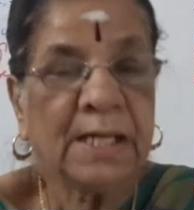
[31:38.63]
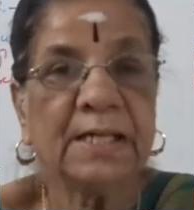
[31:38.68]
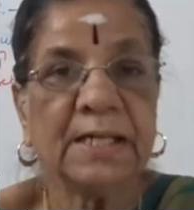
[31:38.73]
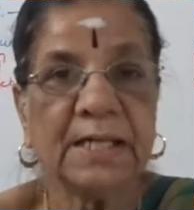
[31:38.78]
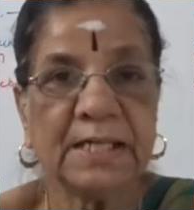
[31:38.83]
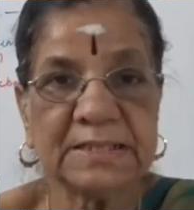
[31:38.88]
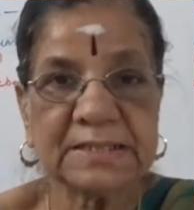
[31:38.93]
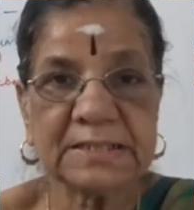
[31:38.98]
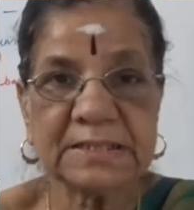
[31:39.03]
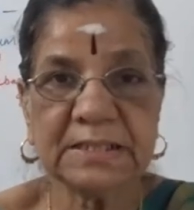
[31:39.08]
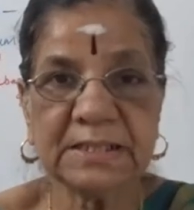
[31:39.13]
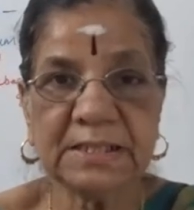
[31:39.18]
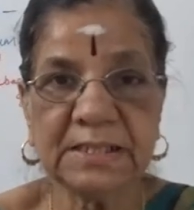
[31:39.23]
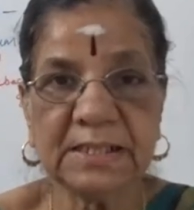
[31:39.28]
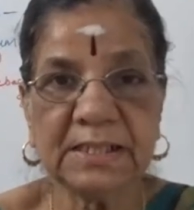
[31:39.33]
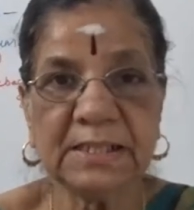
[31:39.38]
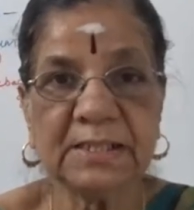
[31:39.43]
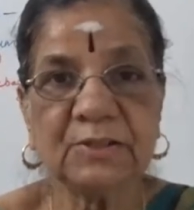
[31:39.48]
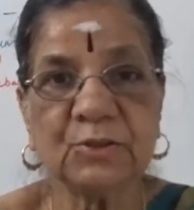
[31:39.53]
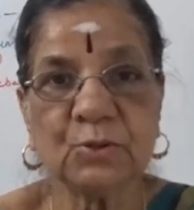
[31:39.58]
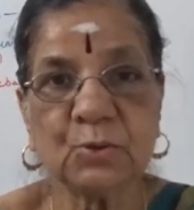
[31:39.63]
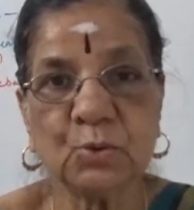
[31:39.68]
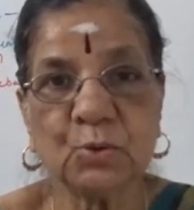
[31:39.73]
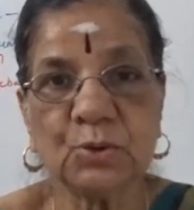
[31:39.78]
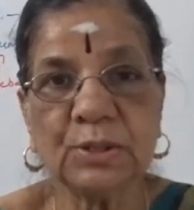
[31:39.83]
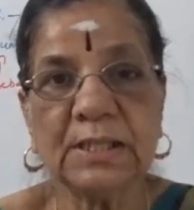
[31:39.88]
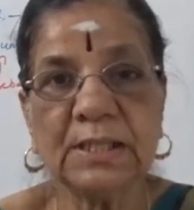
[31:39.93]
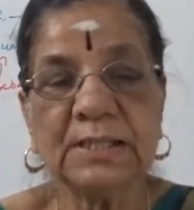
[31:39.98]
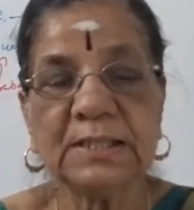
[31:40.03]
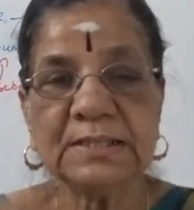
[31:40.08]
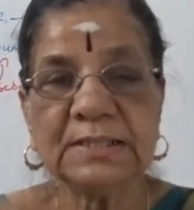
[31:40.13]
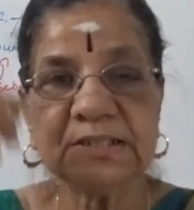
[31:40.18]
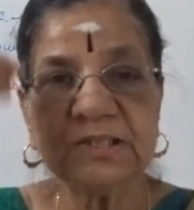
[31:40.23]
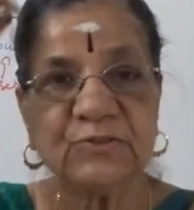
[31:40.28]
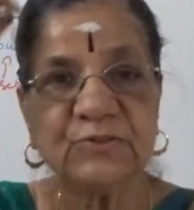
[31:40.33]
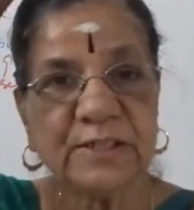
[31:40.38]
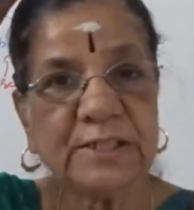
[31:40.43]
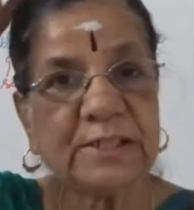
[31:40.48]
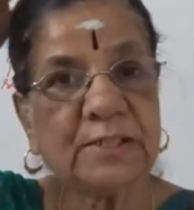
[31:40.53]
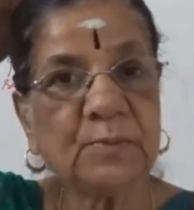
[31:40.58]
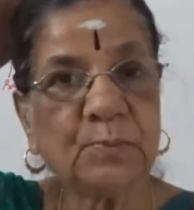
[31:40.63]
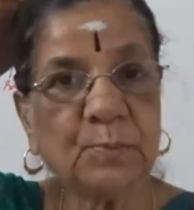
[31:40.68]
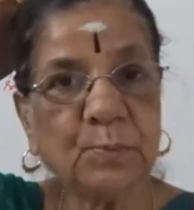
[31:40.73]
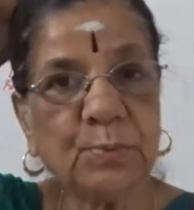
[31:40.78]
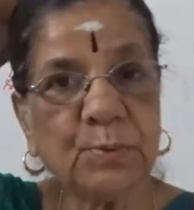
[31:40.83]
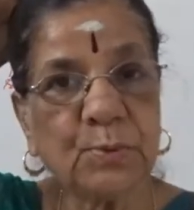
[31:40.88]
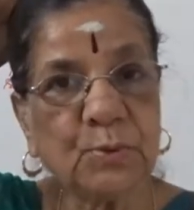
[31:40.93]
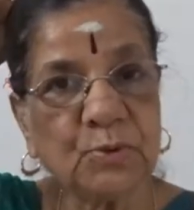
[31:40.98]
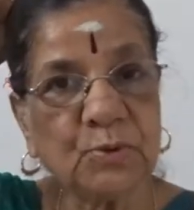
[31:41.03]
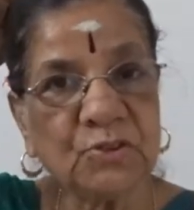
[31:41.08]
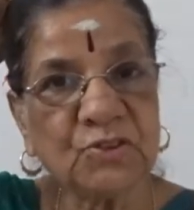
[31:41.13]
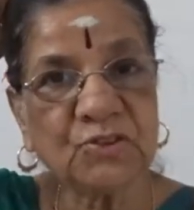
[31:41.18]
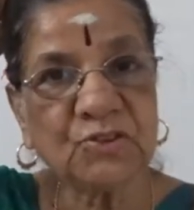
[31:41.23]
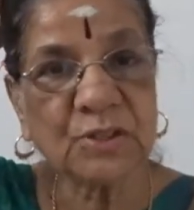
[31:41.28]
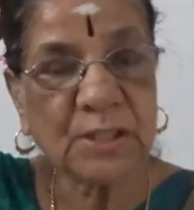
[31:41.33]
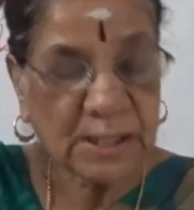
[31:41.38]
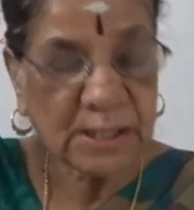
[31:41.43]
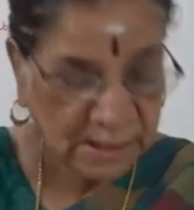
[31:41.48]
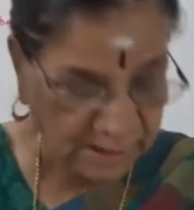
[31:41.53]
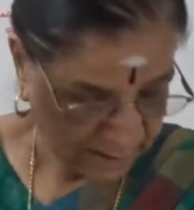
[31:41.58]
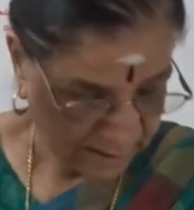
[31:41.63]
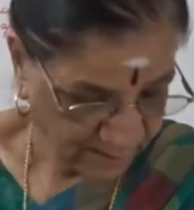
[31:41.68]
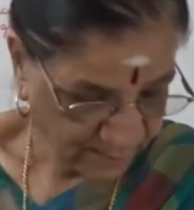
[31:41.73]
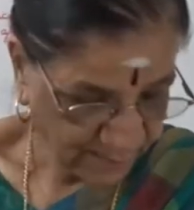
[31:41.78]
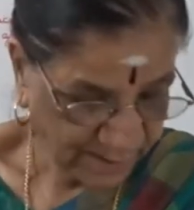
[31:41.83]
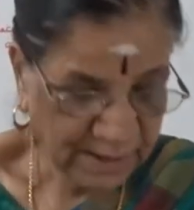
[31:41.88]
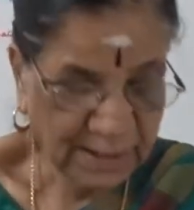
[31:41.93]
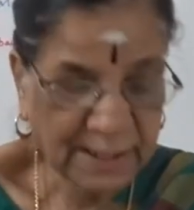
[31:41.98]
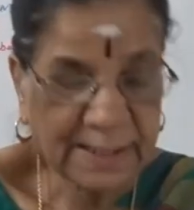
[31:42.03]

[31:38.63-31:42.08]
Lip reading: exterior through the sweat pores. That